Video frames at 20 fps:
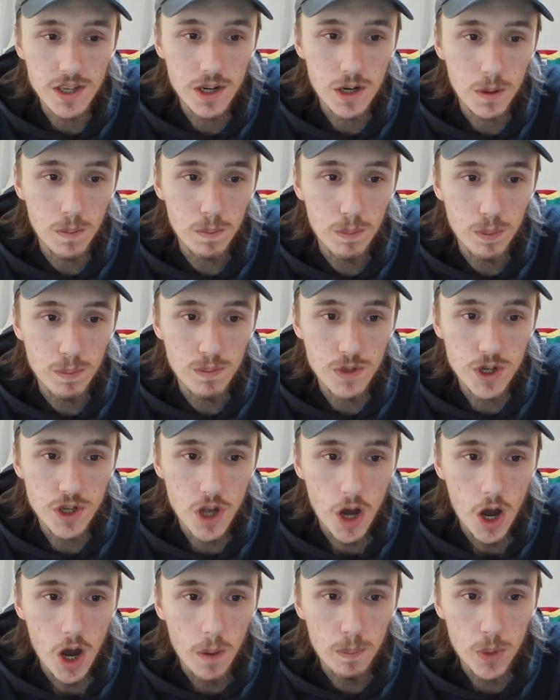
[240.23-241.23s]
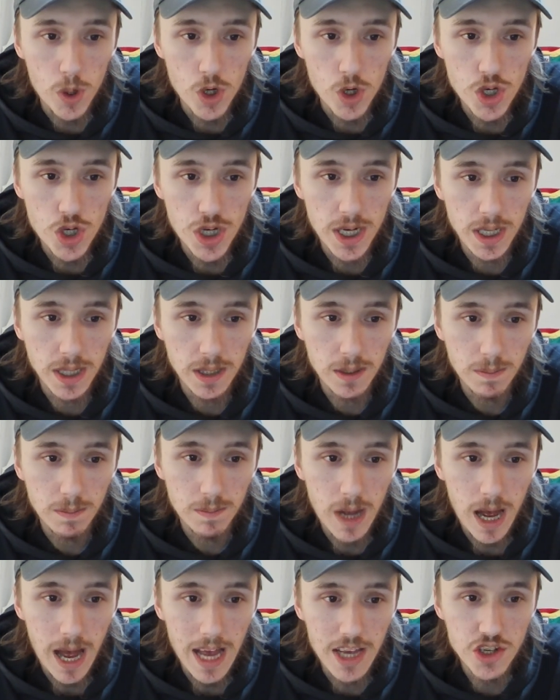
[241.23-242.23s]
can start pushing
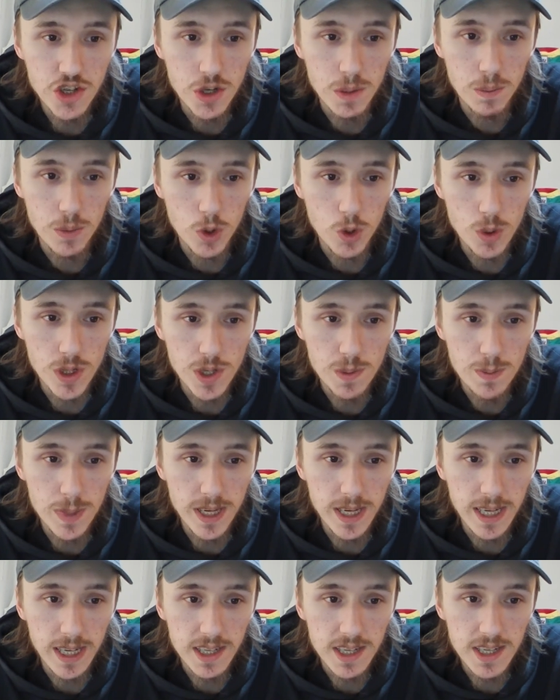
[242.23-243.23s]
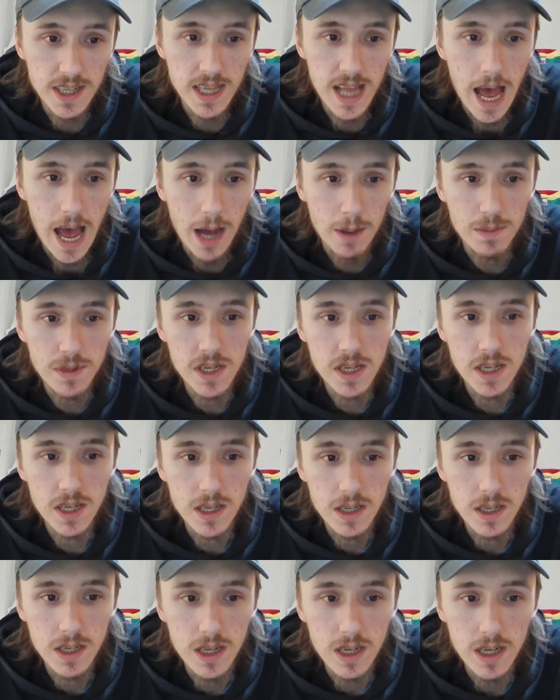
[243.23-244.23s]
as the ball is being snapped,
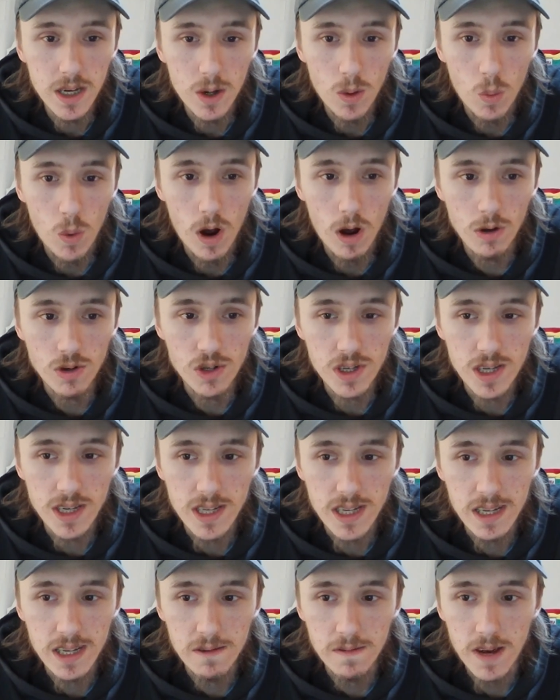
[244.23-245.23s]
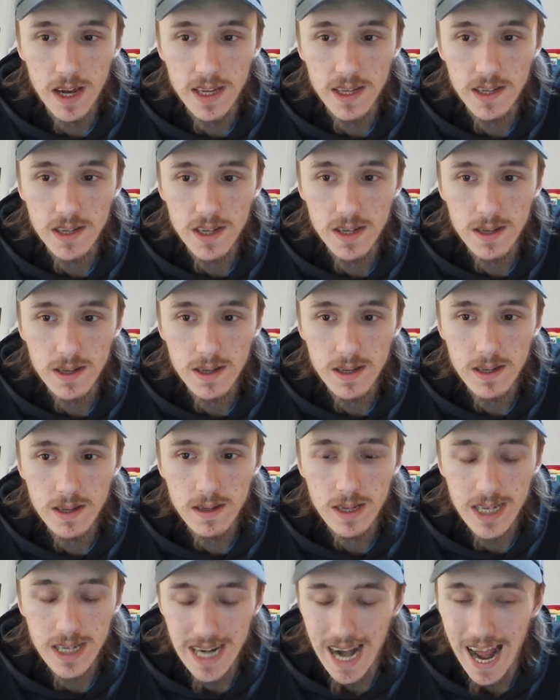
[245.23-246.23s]
whilst the defense
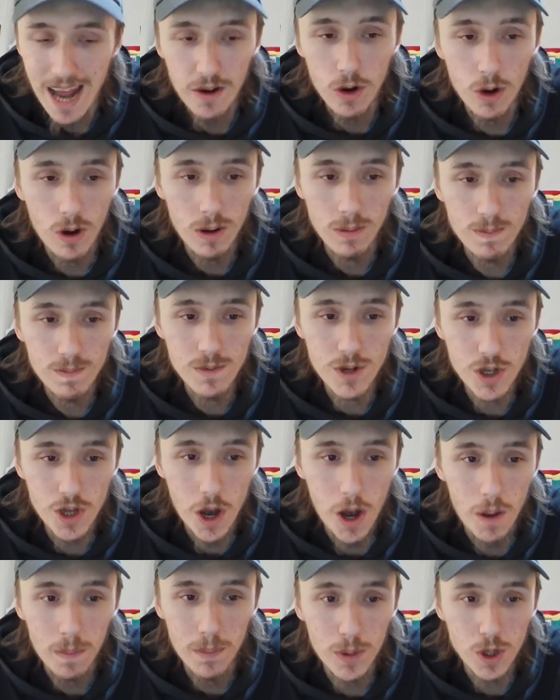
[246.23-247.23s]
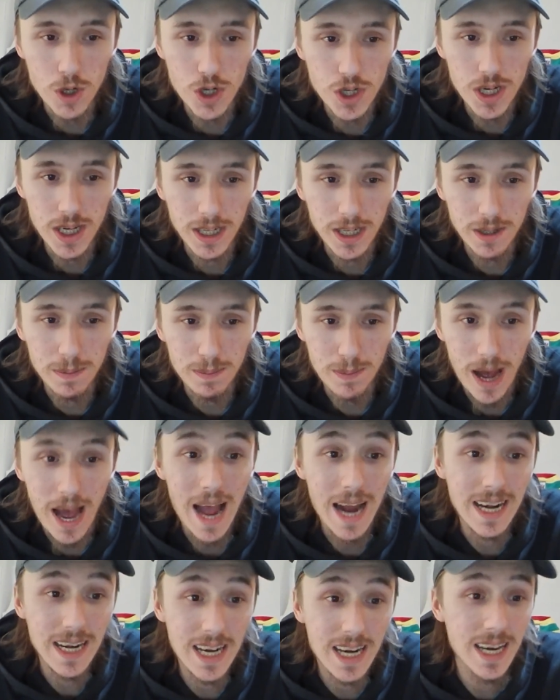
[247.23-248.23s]
cannot start pushing
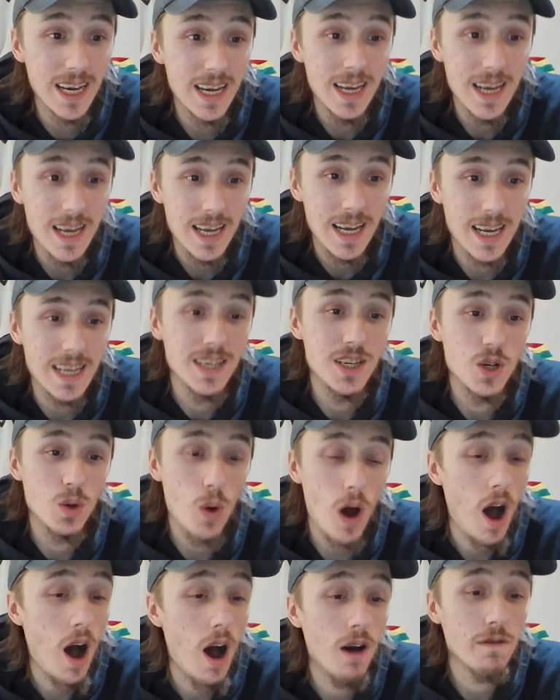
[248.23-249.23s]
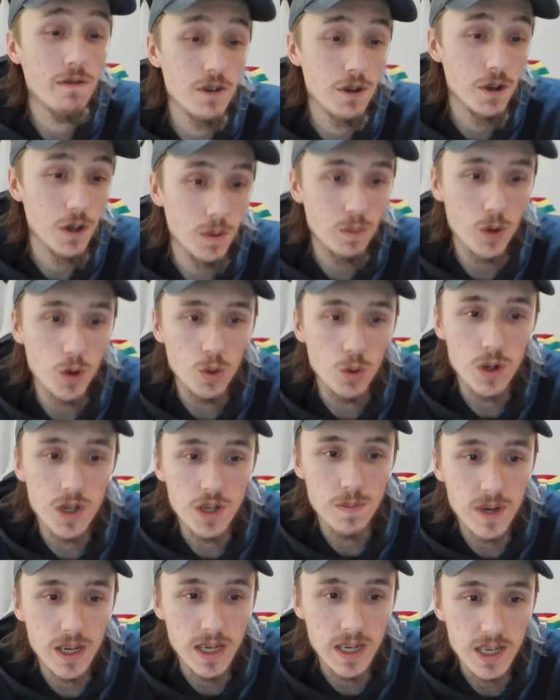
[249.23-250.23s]
back until after the ball
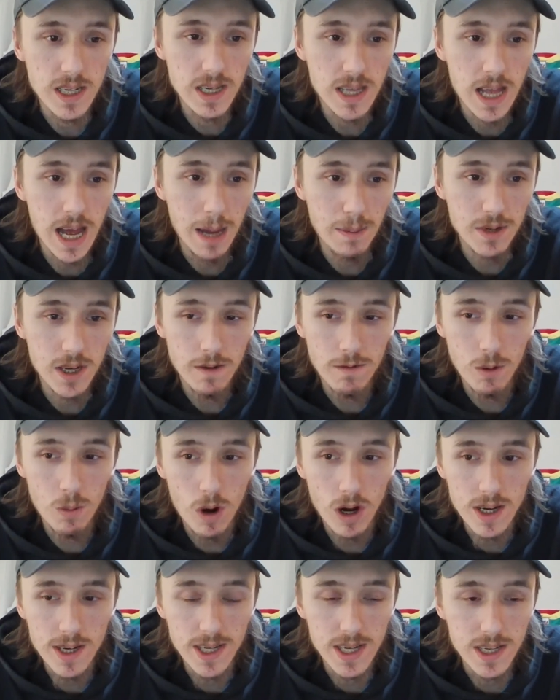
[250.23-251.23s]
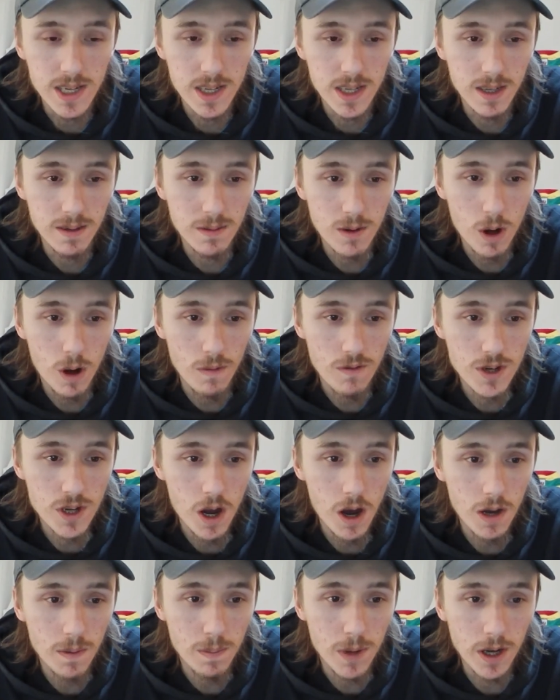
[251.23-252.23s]
has been snapped. Otherwise, it's an
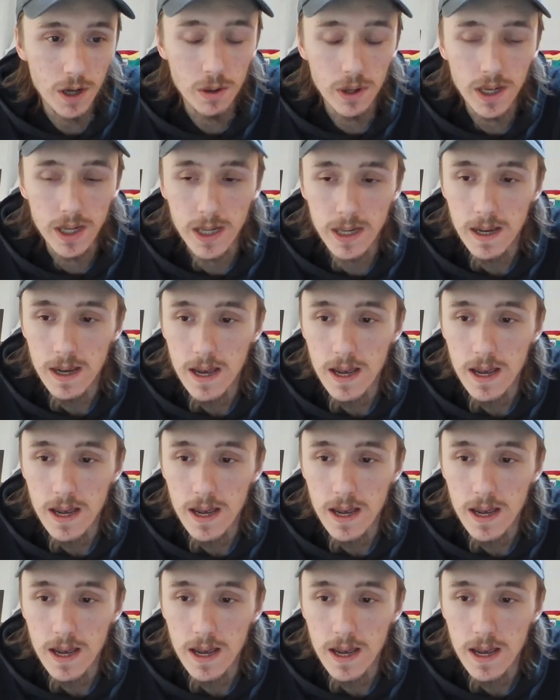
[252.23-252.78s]
offside penalty.